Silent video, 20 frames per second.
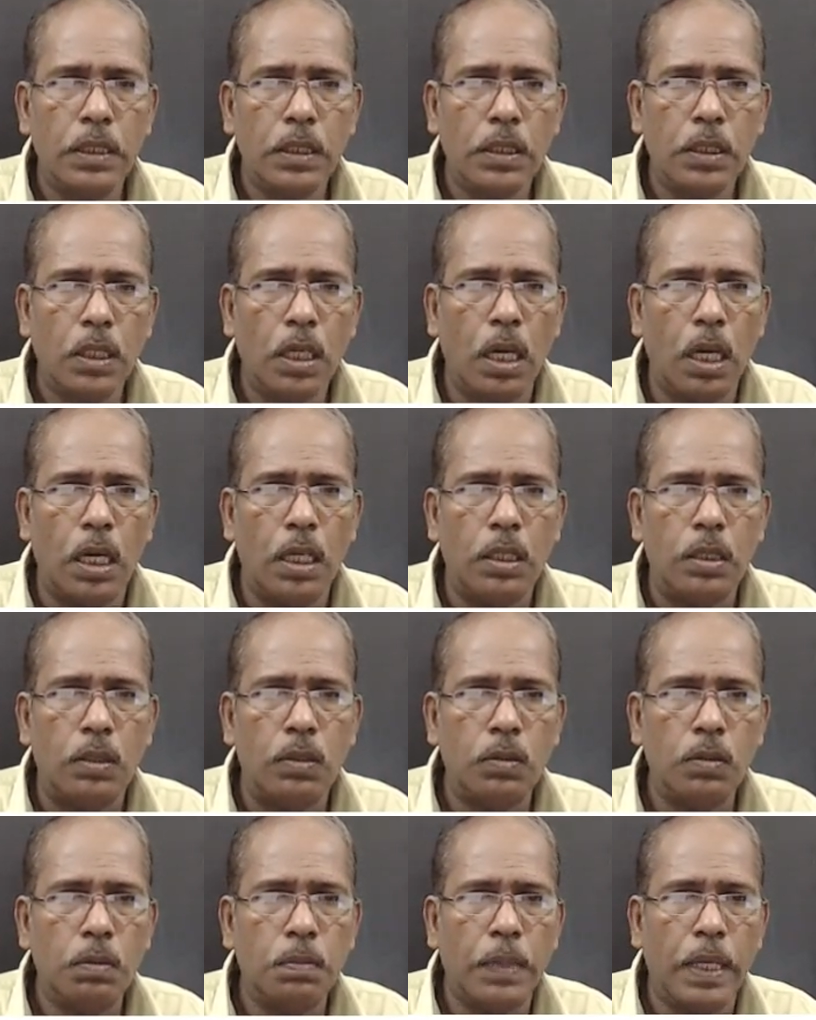and
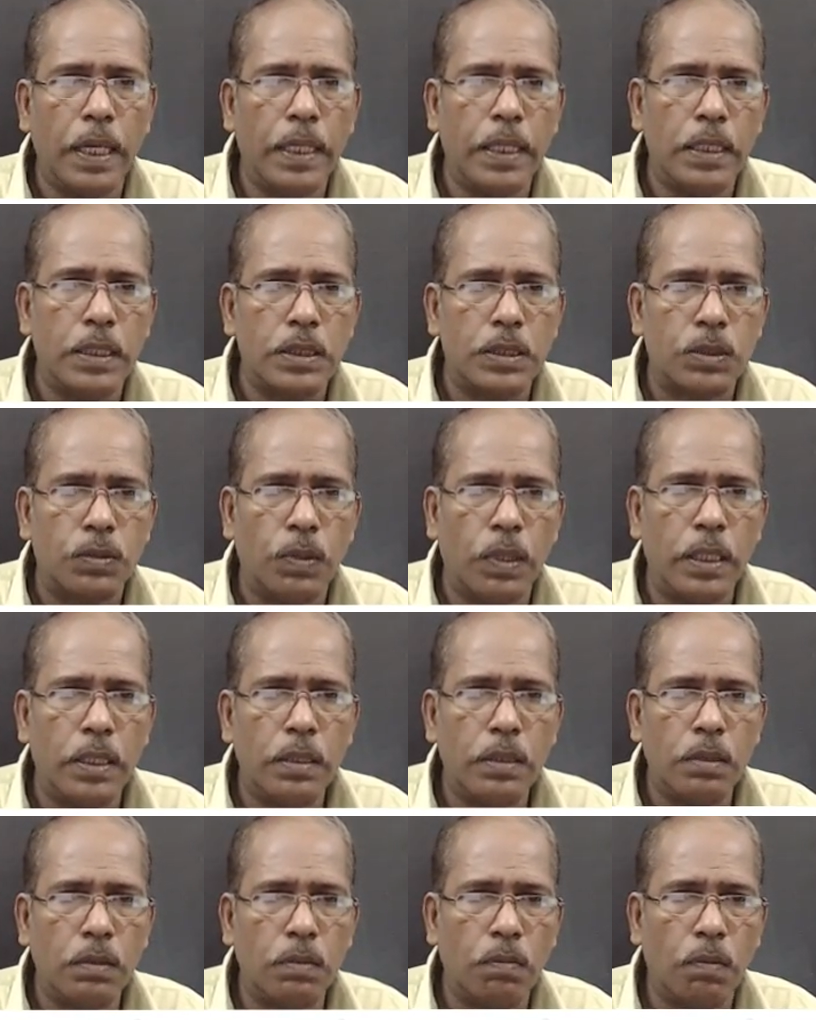2 minus 1
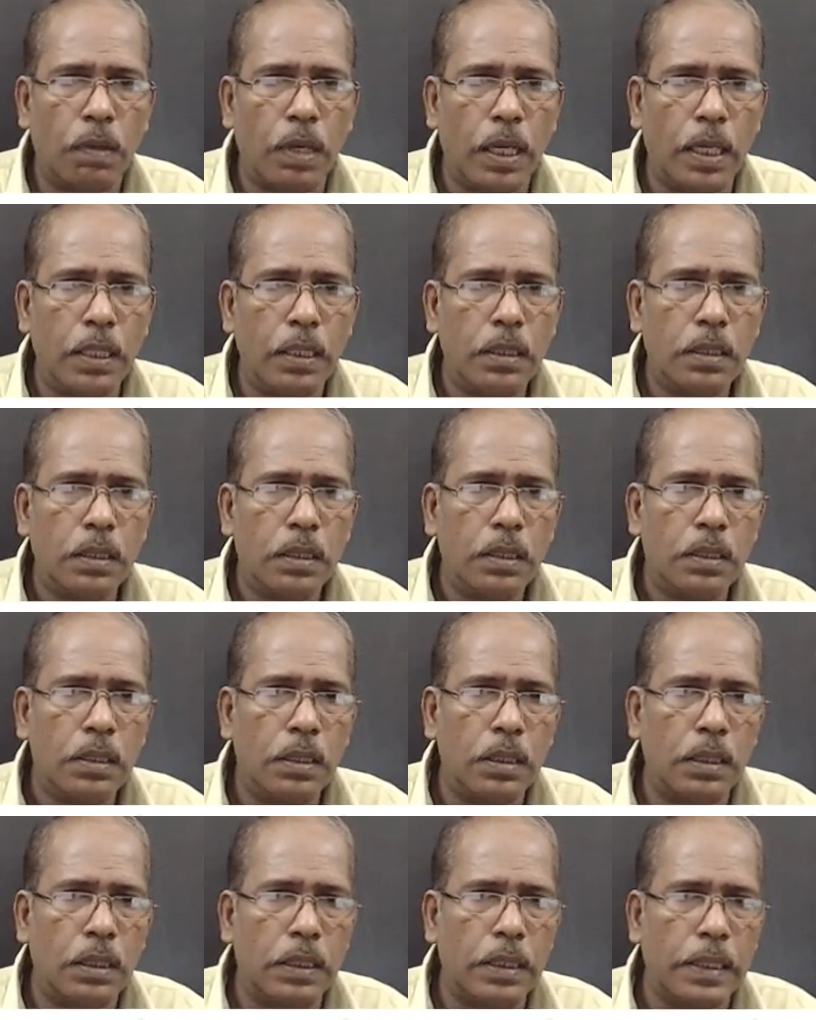1,
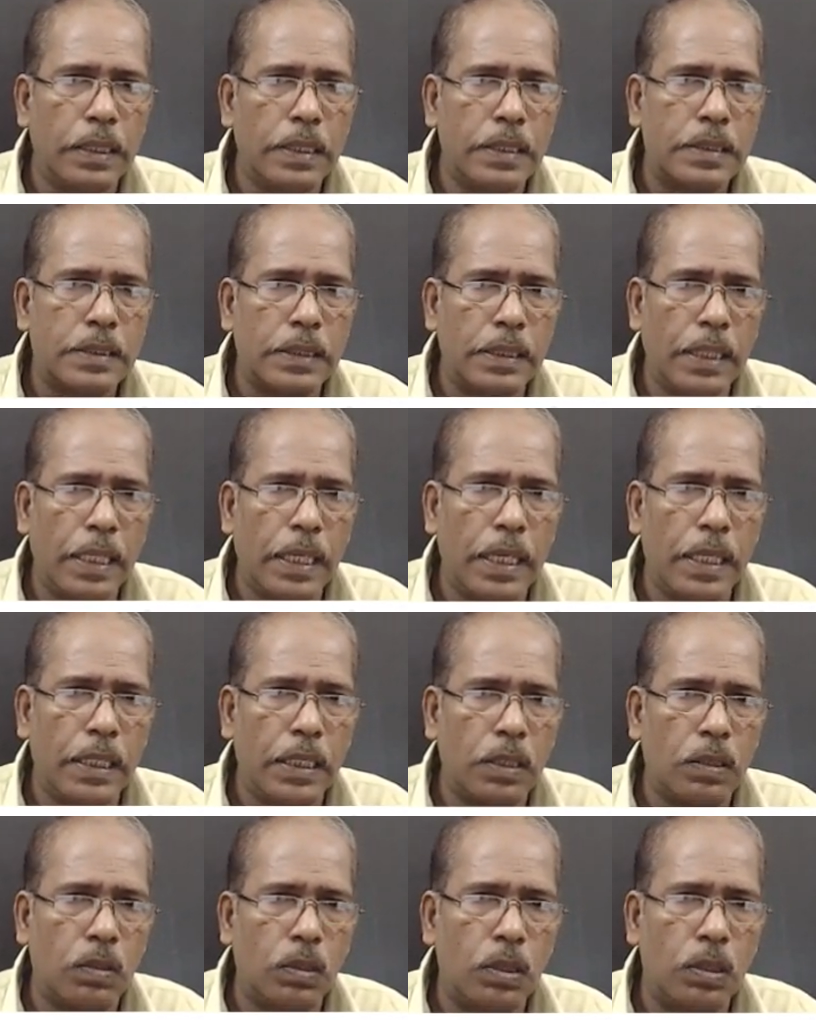that is a
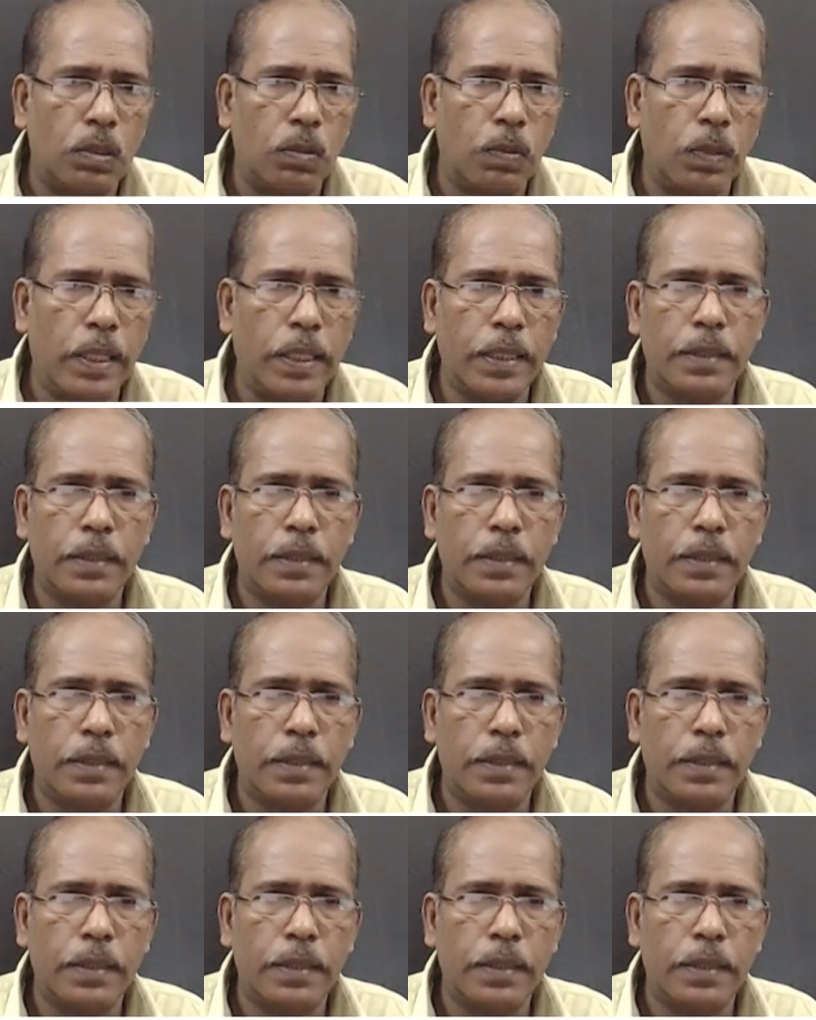equal to 1.